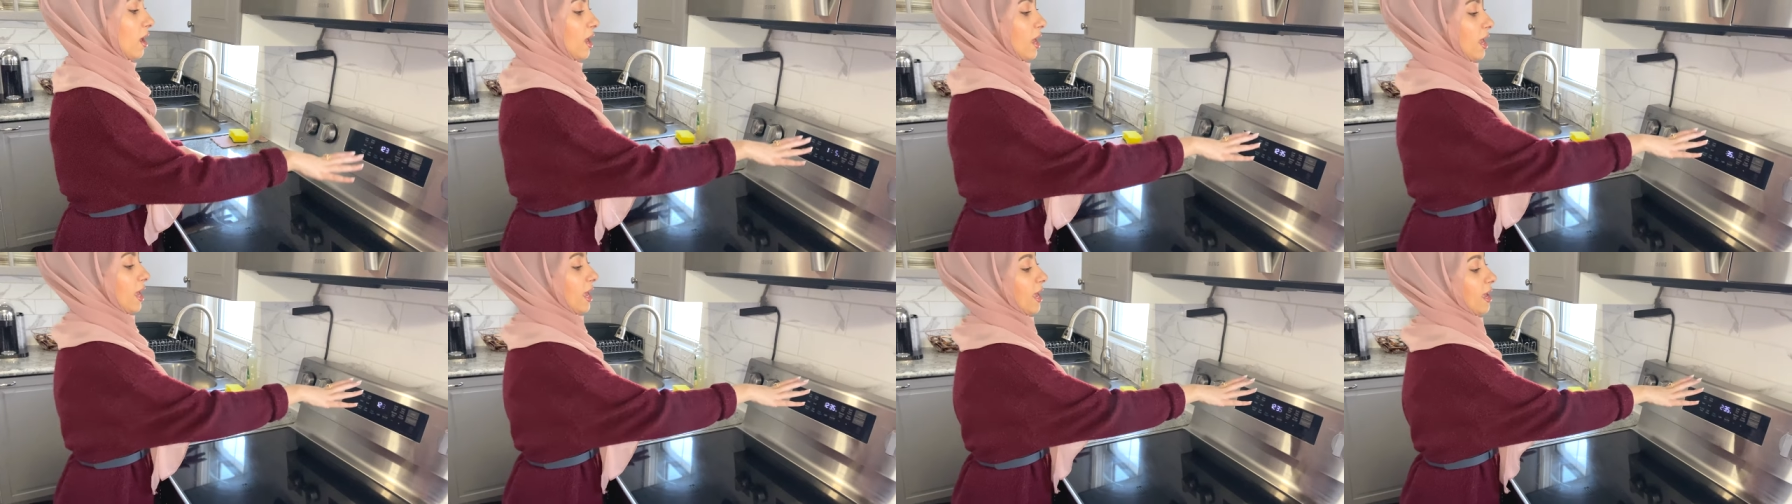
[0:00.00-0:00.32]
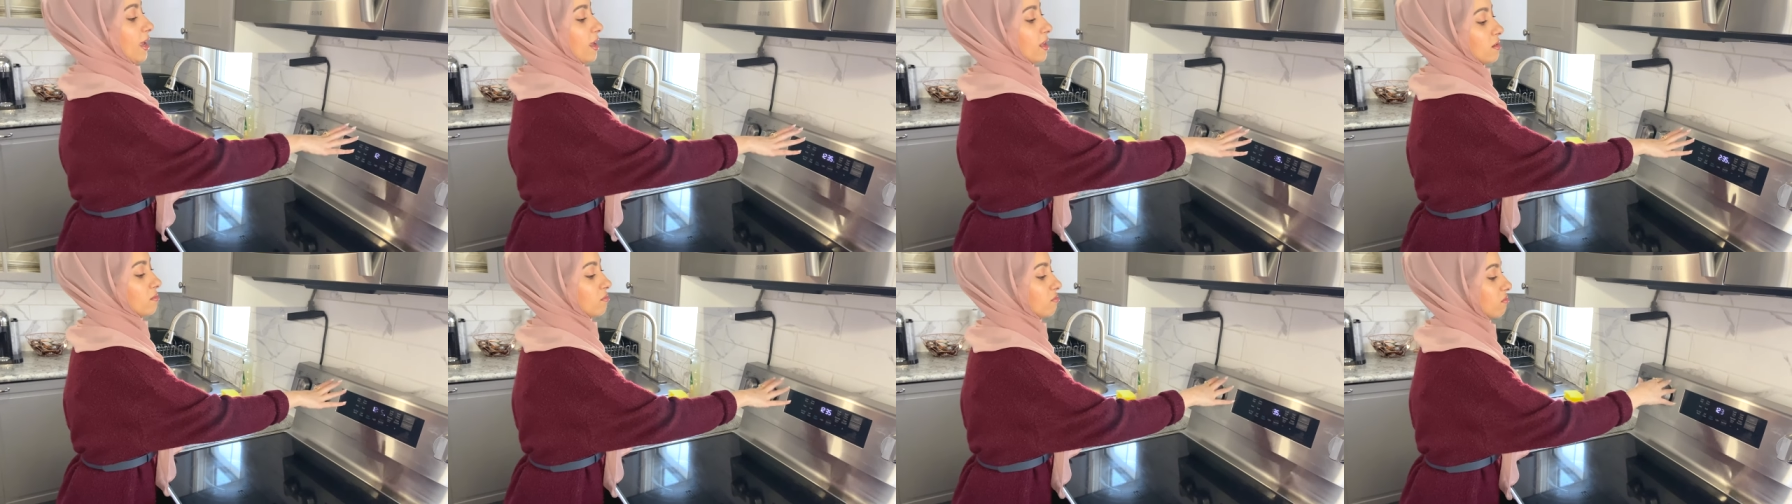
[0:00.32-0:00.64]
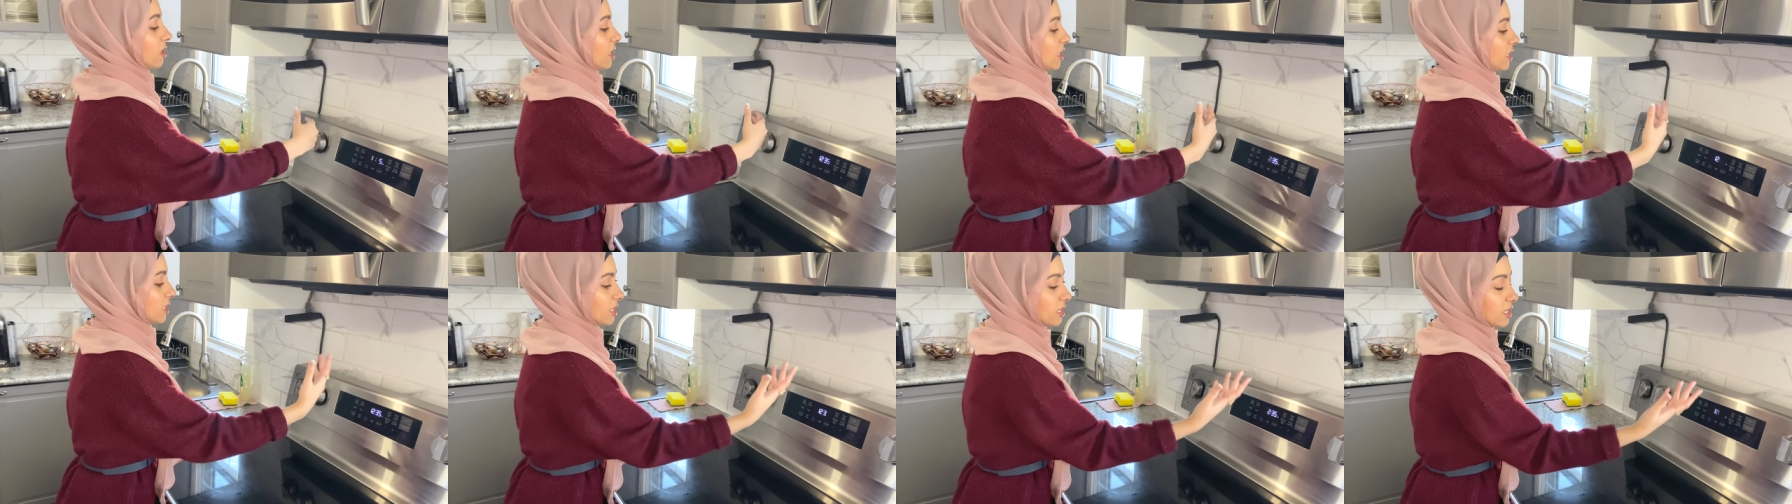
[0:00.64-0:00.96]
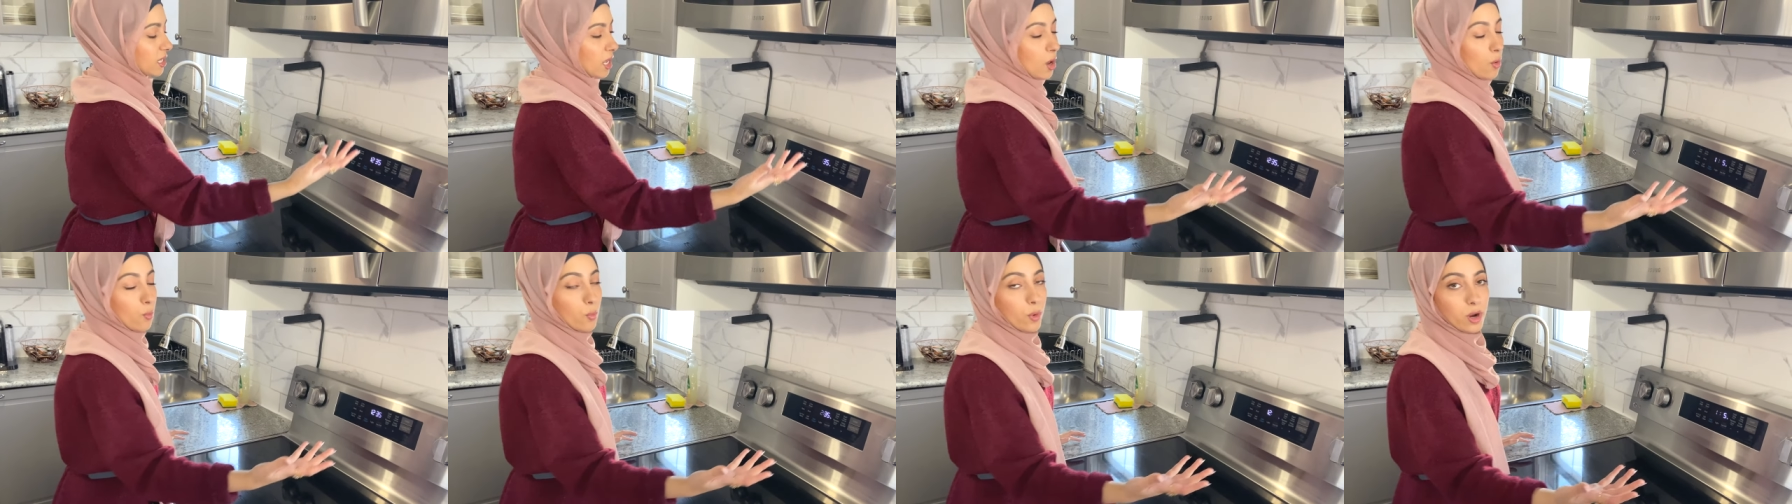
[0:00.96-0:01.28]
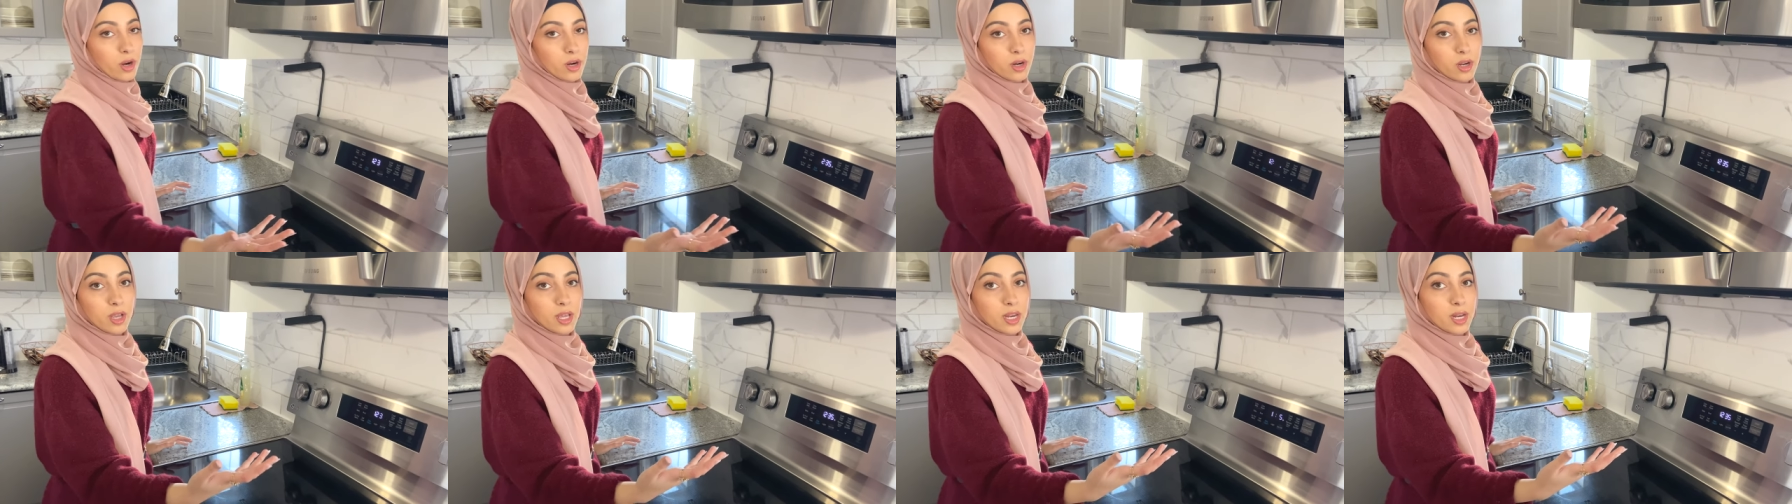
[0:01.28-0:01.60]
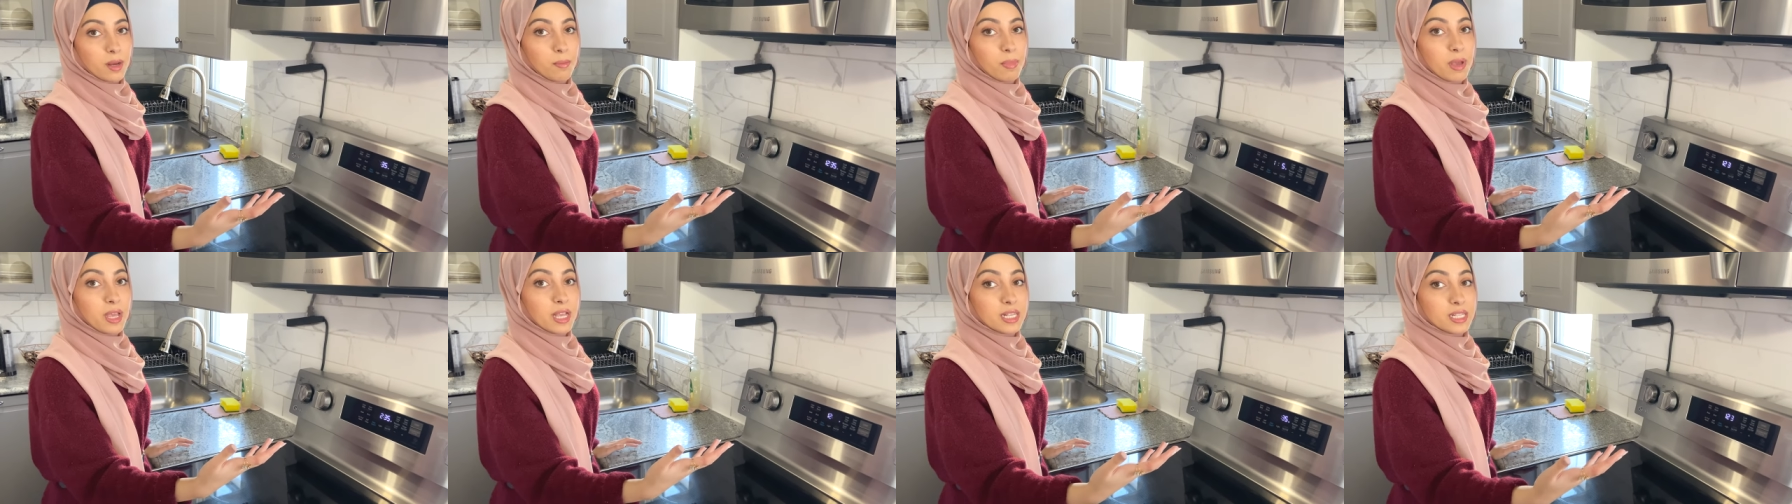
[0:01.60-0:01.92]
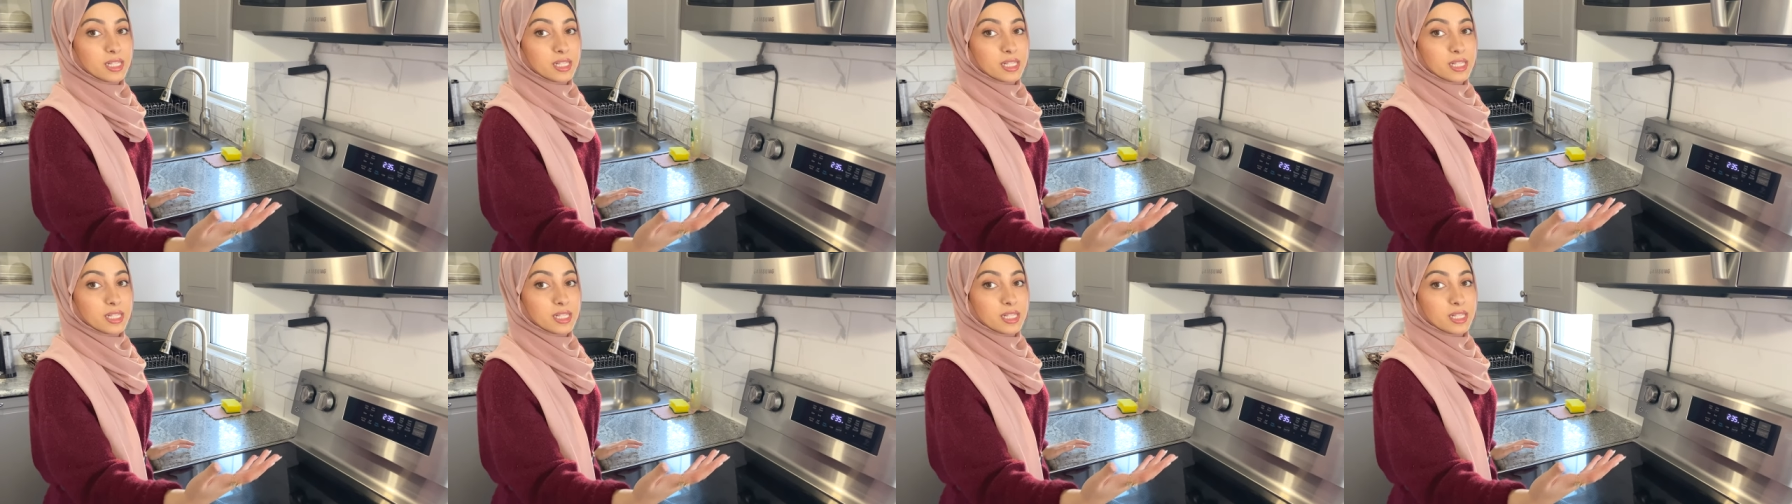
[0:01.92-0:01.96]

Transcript: And let's say we are gonna bake